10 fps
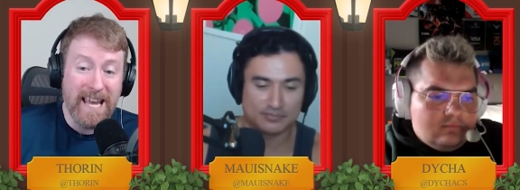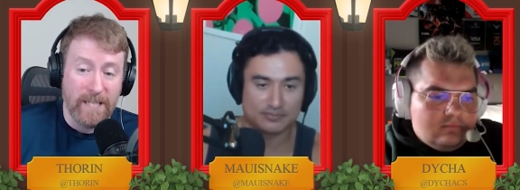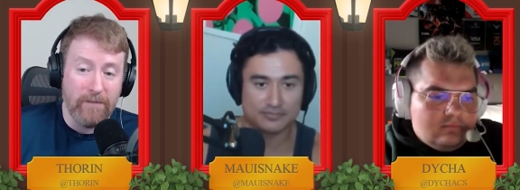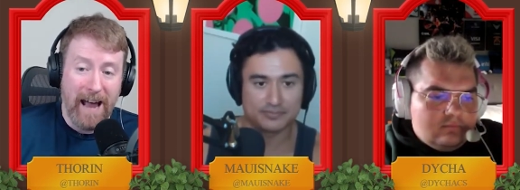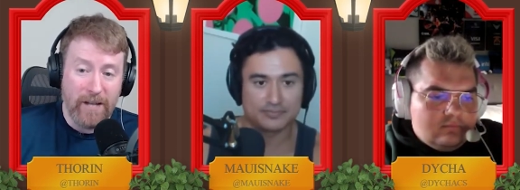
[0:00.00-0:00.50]
Speaker 1: Is
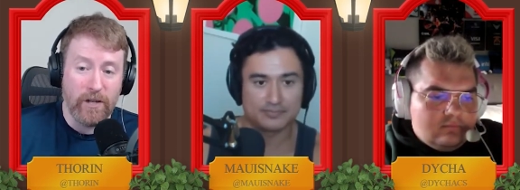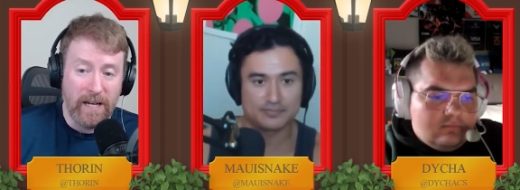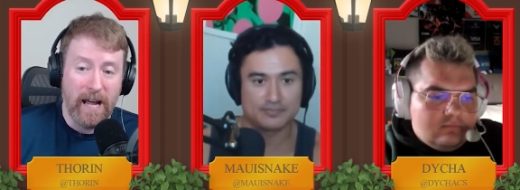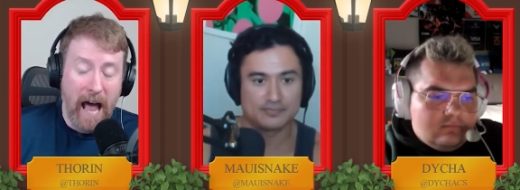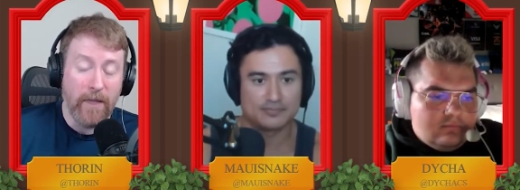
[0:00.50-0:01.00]
there
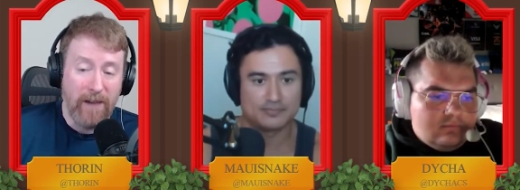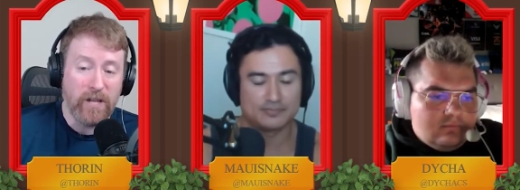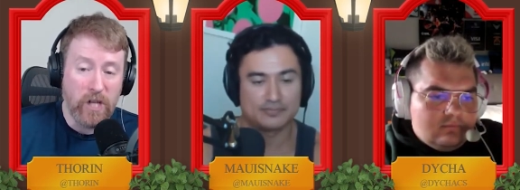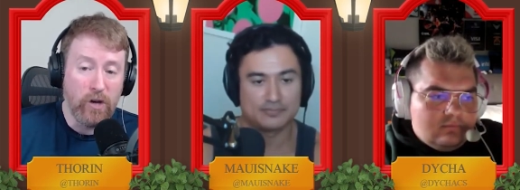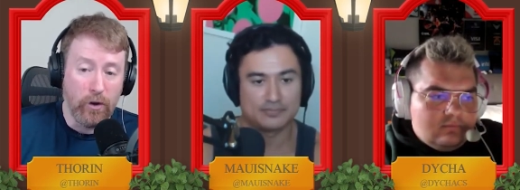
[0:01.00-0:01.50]
actually are there
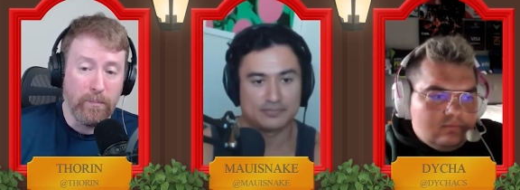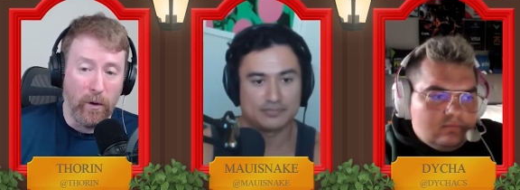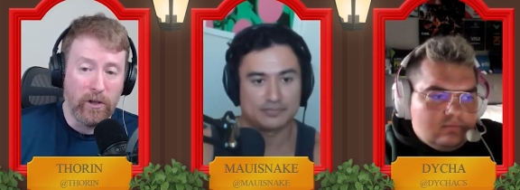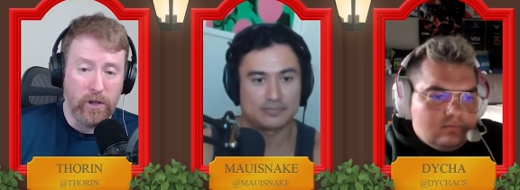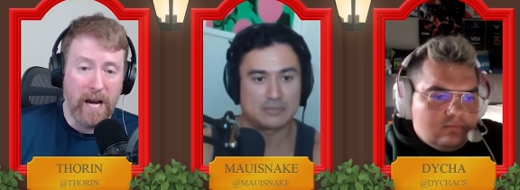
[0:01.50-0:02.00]
actually good
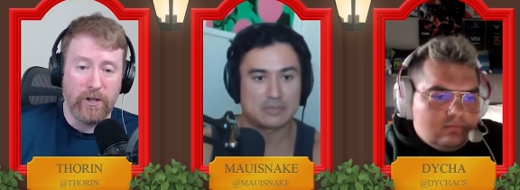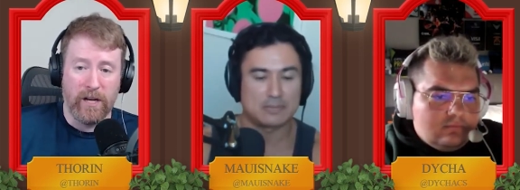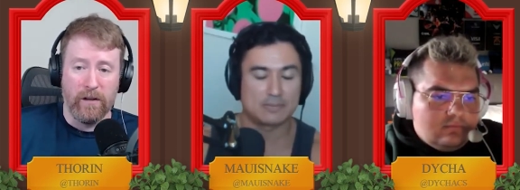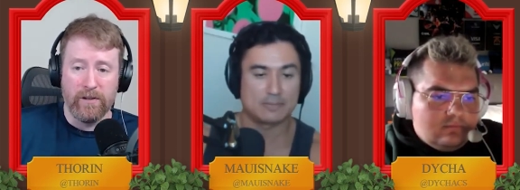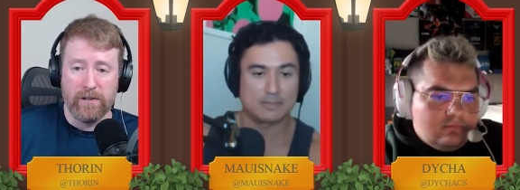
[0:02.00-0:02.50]
Polish
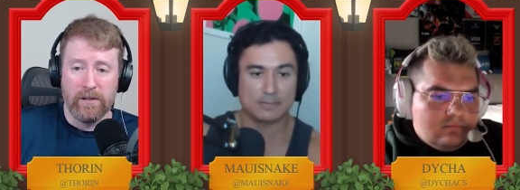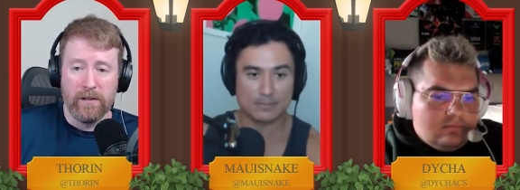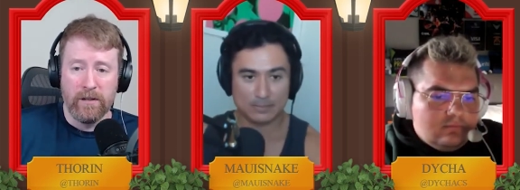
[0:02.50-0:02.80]
IGLs?